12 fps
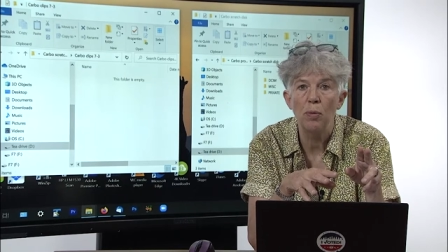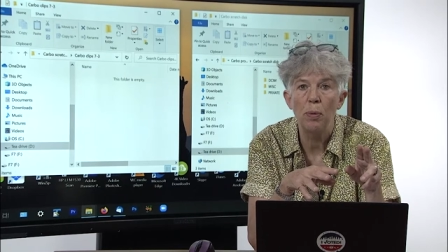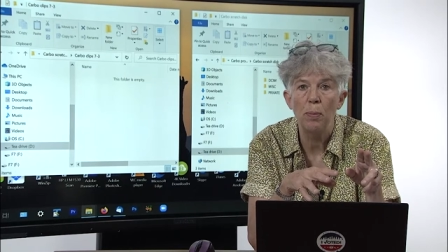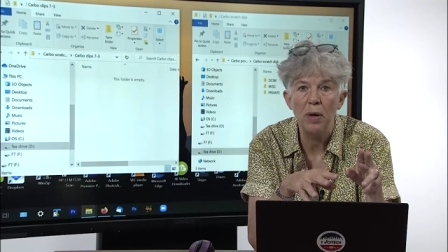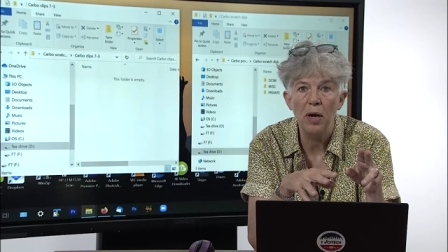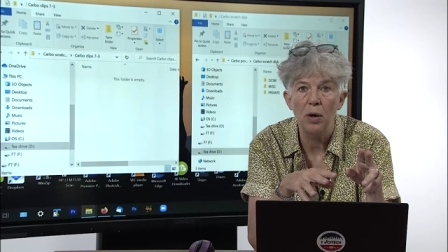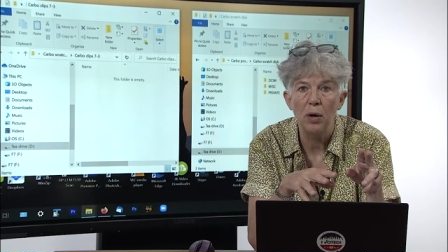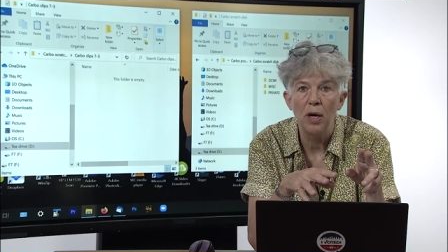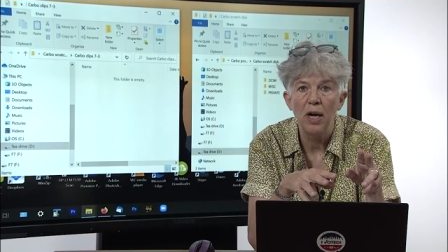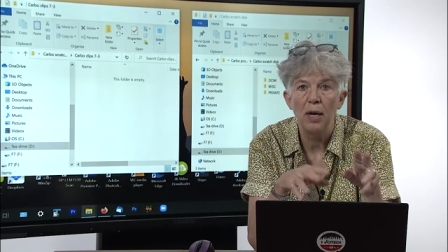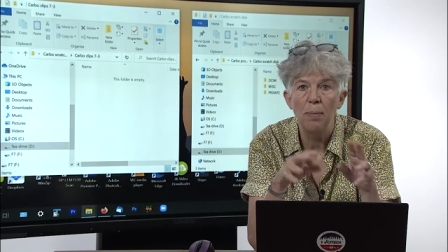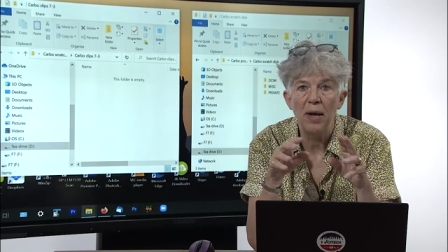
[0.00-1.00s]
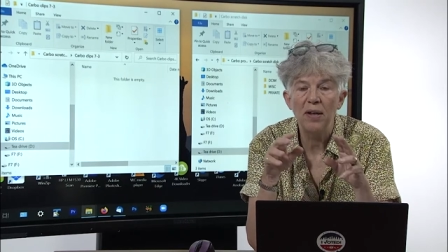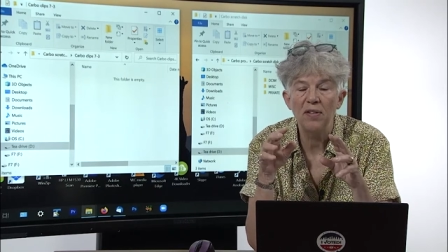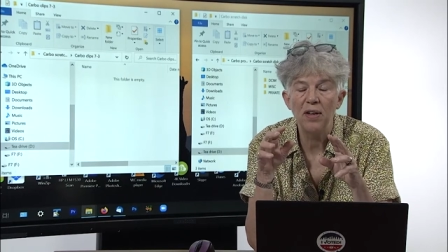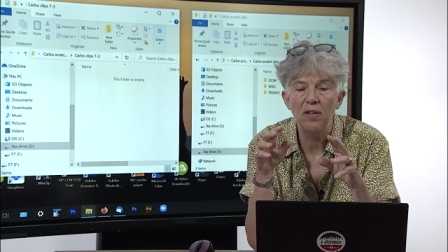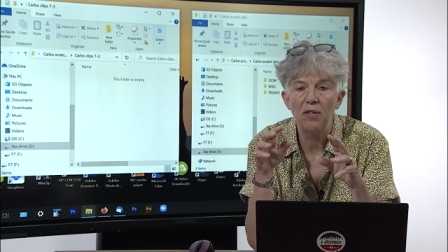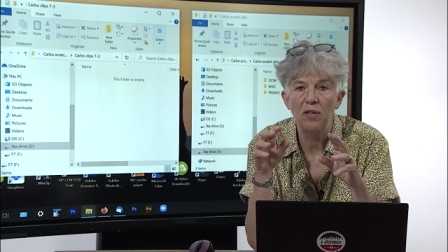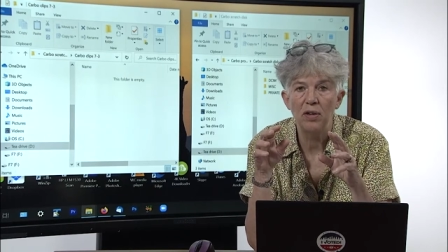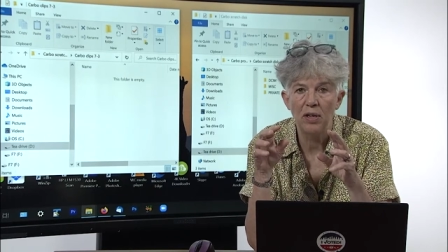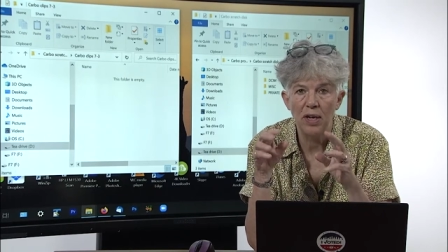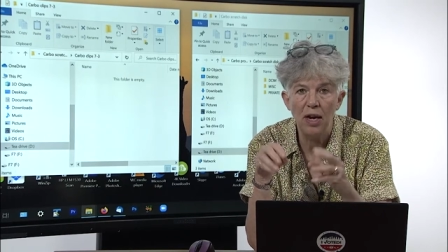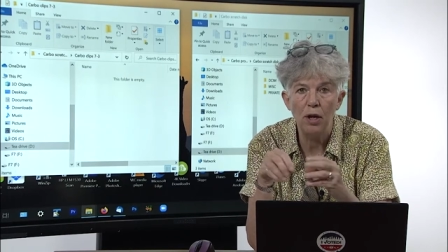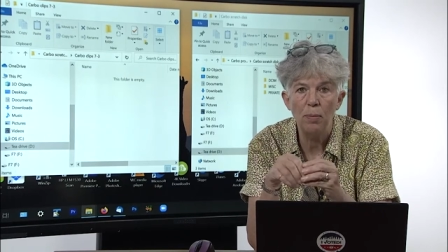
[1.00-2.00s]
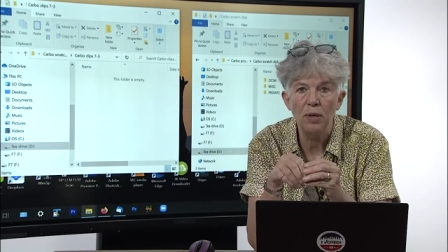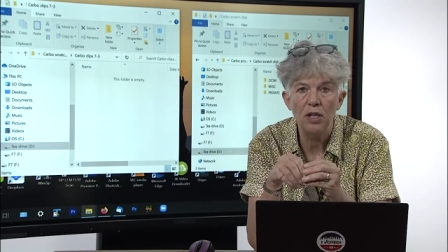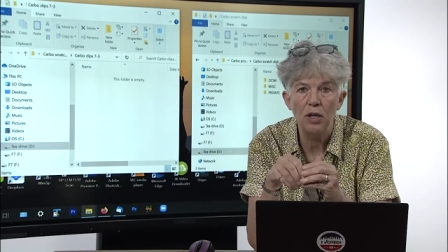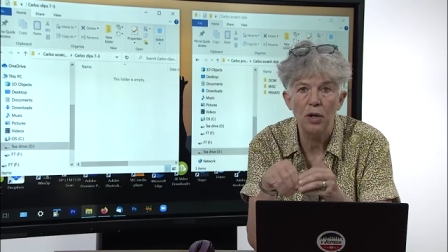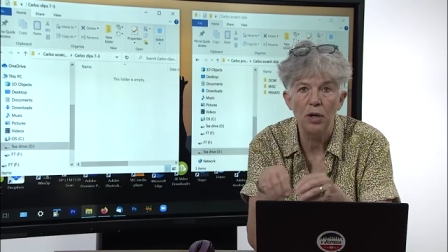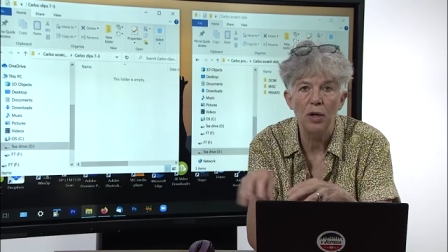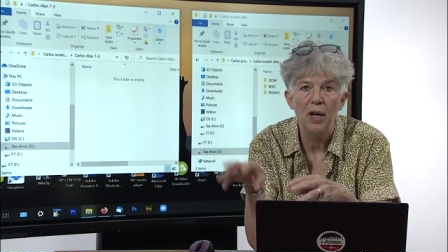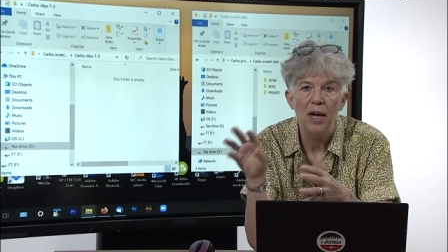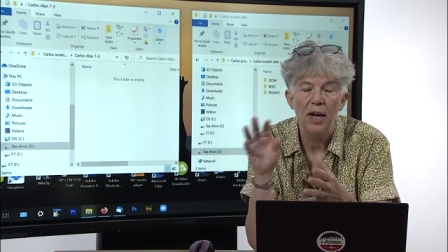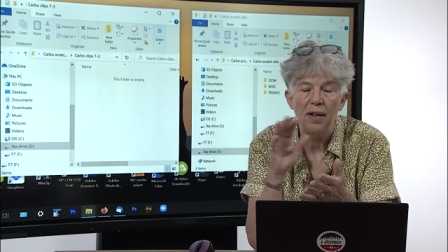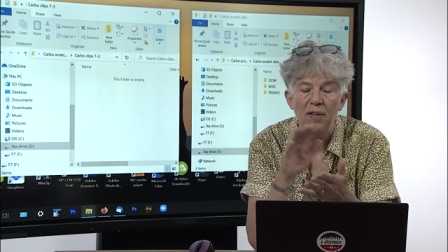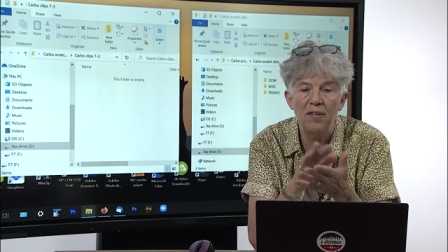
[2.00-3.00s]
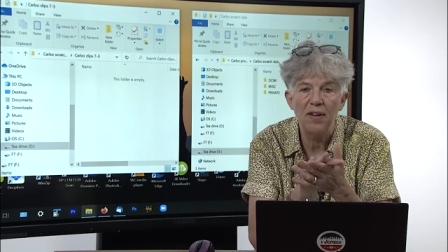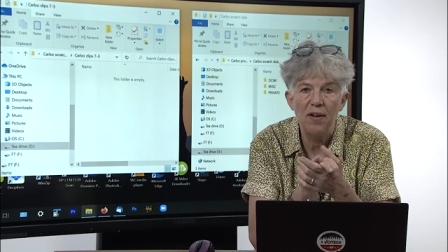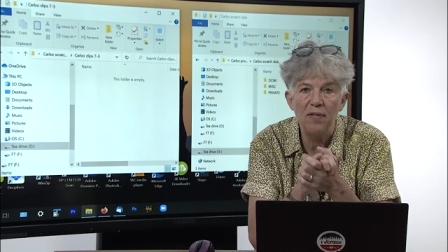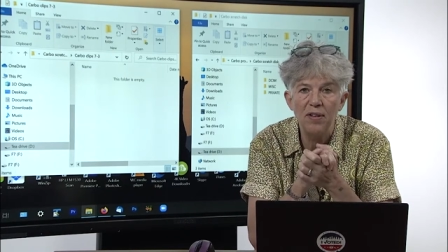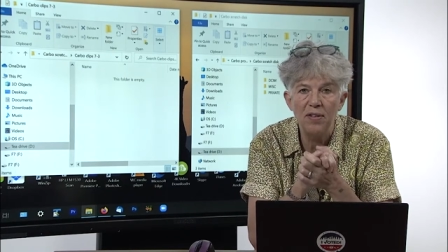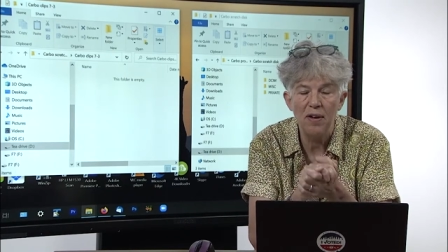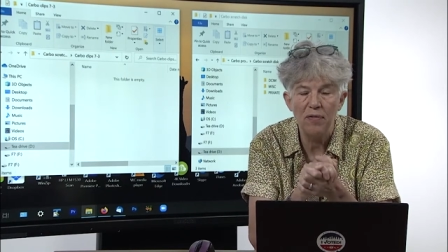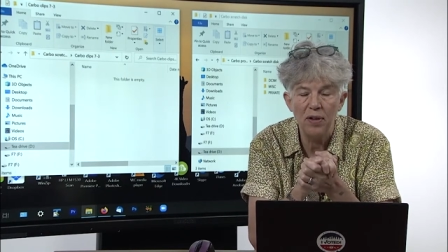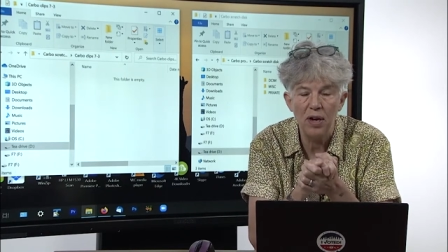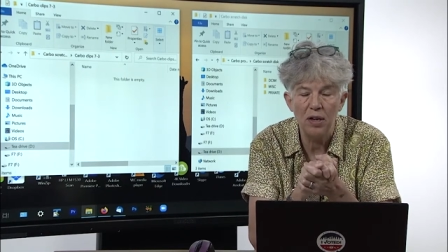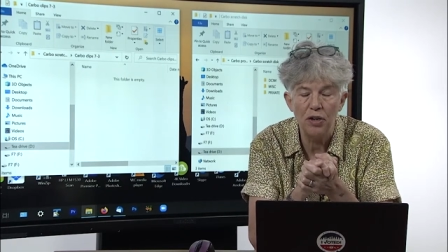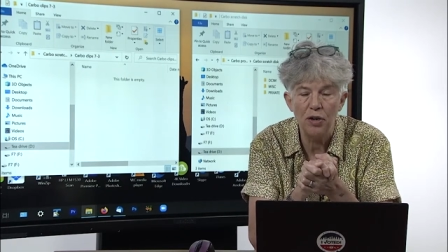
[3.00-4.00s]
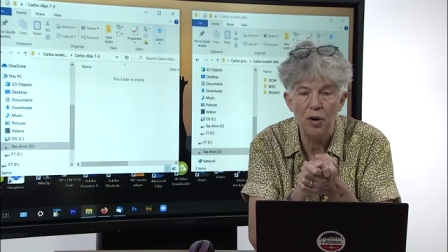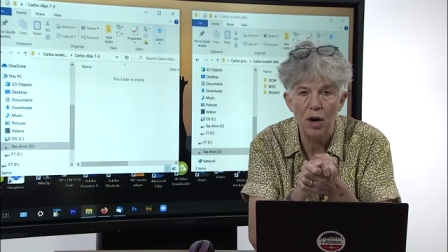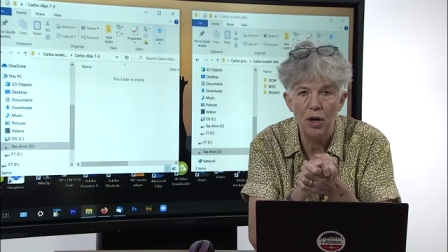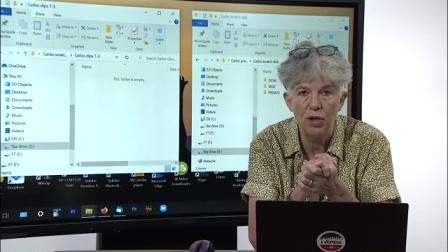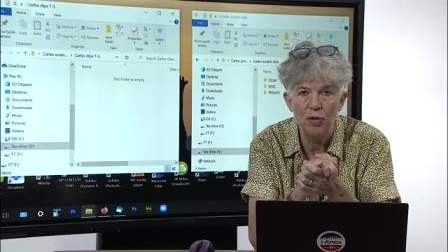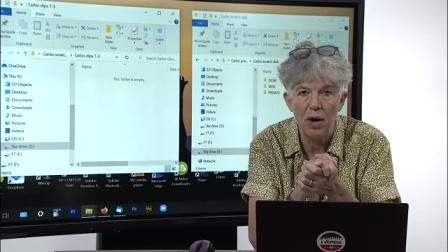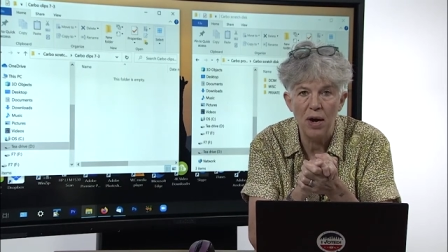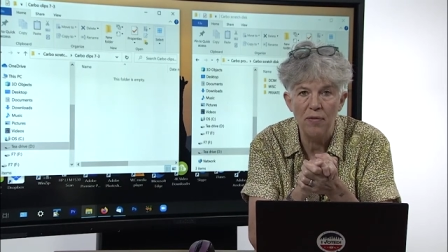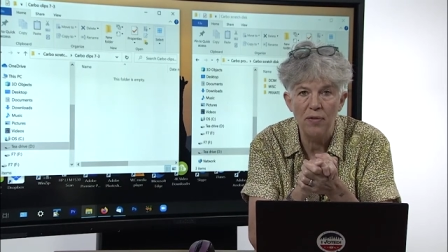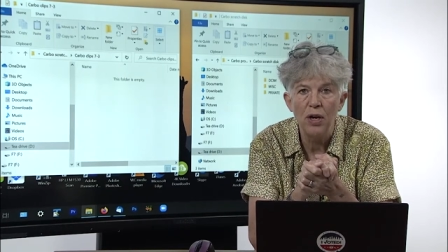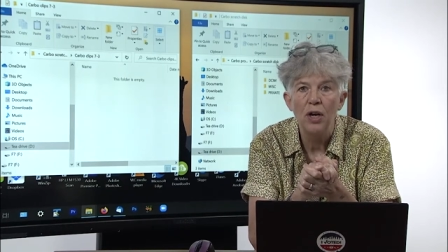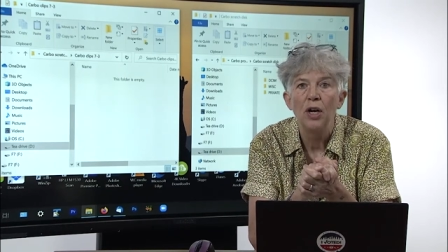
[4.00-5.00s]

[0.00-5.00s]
Premiere. It makes sense to take your material and save it safely onto your hard drive